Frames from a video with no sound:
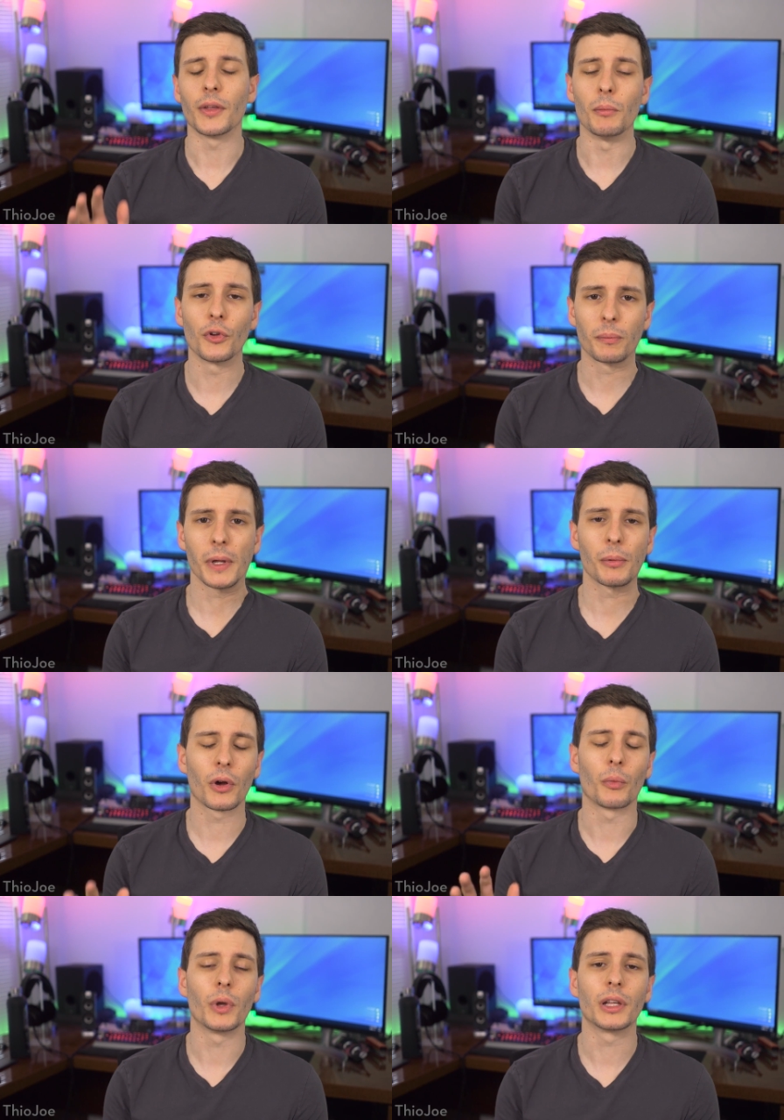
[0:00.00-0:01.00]
than most people
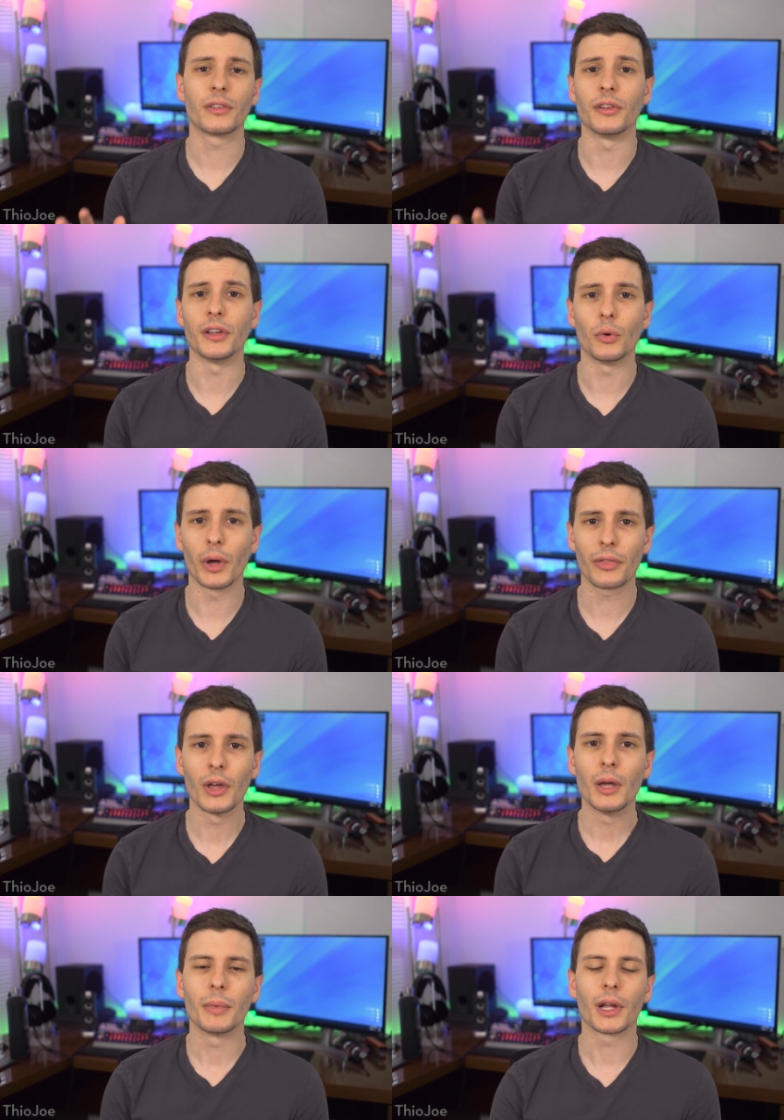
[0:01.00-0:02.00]
are willing to deal with,
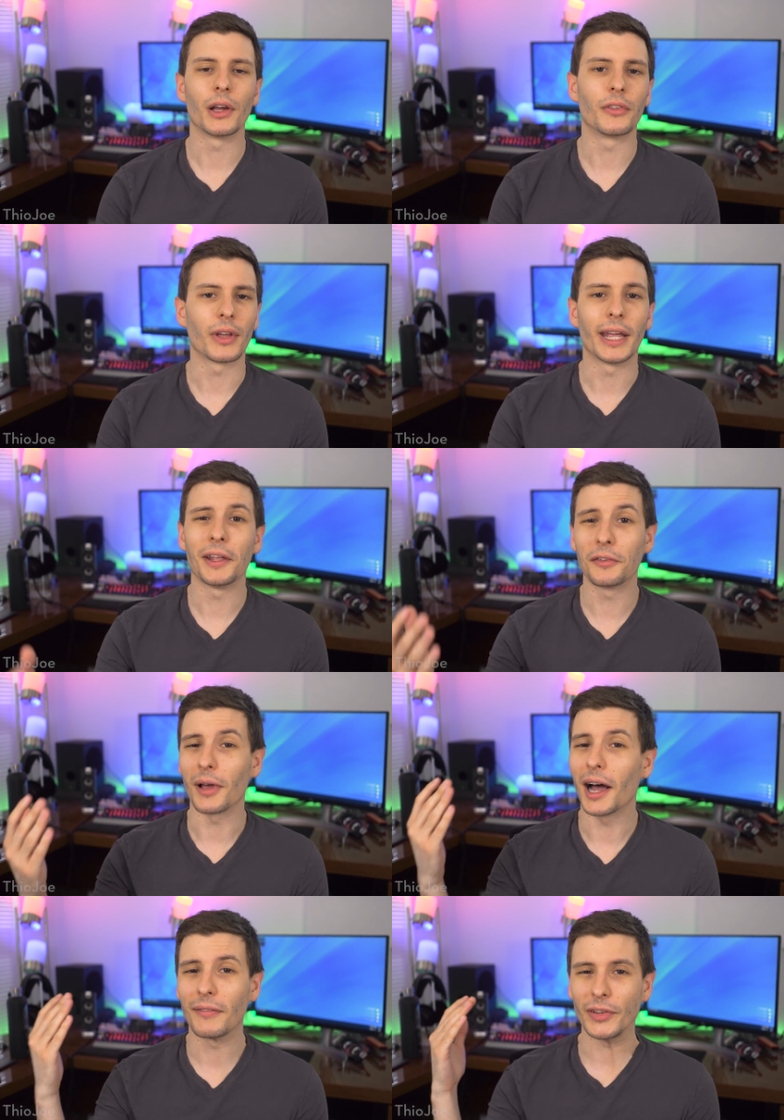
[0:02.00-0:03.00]
because it is
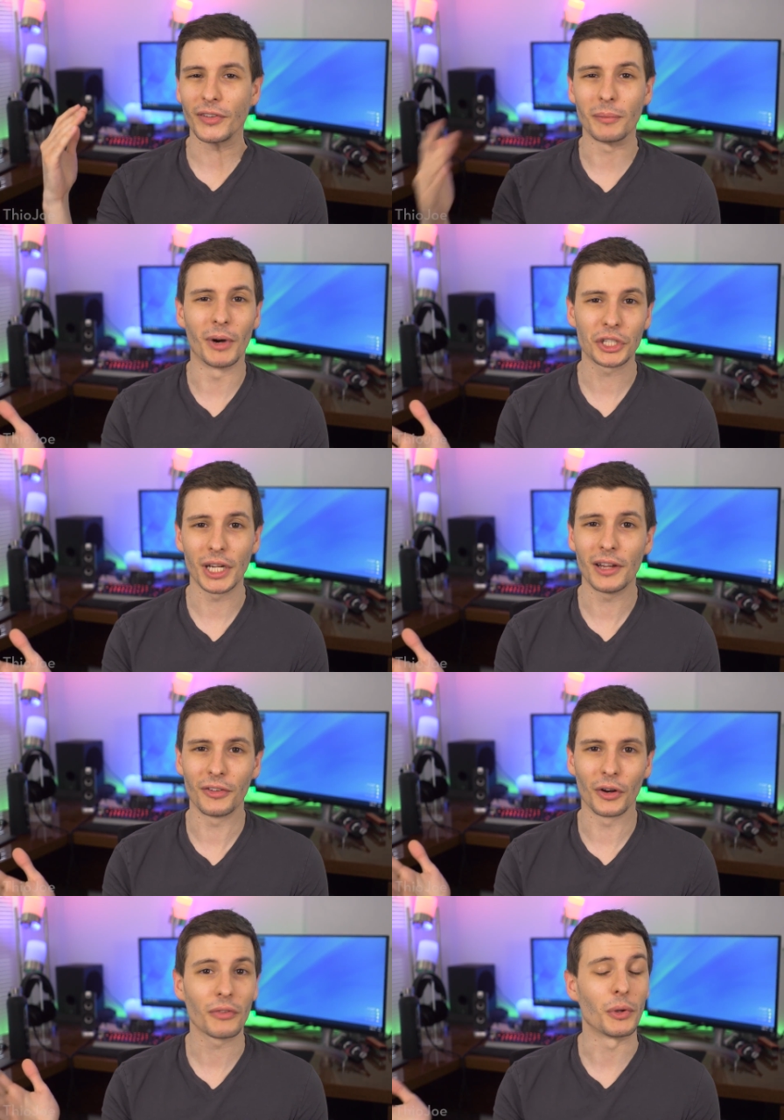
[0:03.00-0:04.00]
obviously much
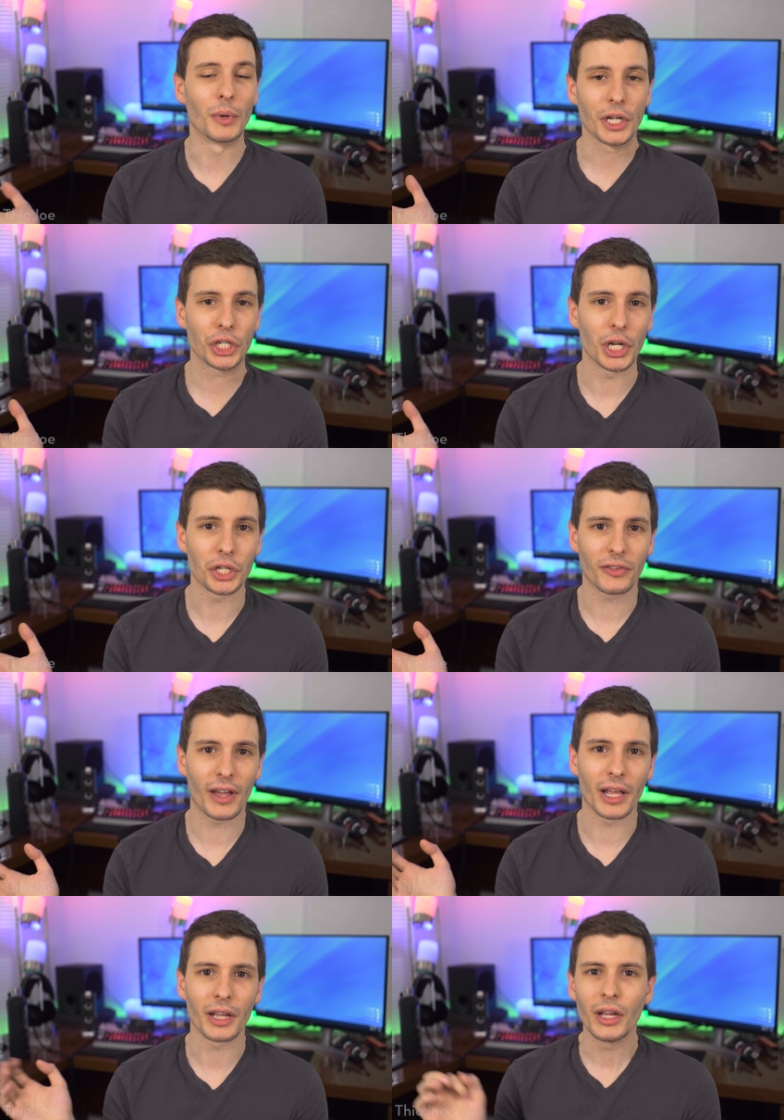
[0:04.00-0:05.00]
easier if you want to change a
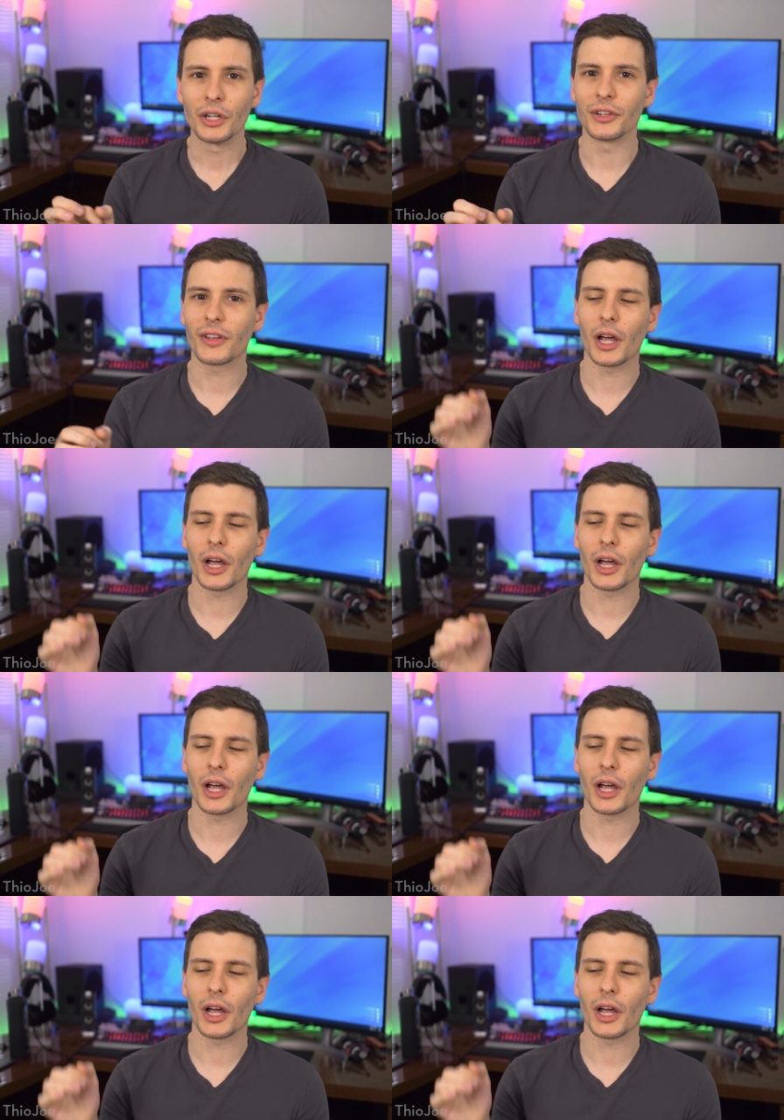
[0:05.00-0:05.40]
setting, just